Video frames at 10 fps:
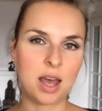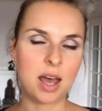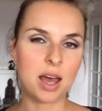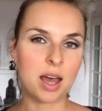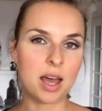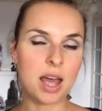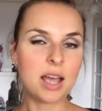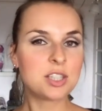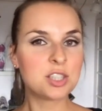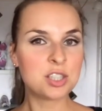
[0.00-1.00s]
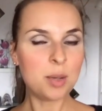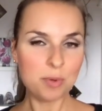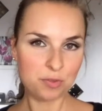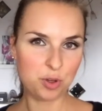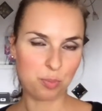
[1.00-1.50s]
As some
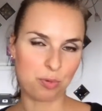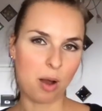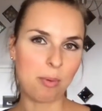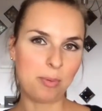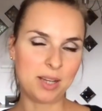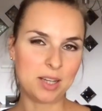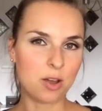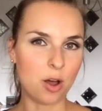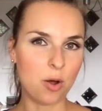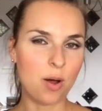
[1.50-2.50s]
of you probably know,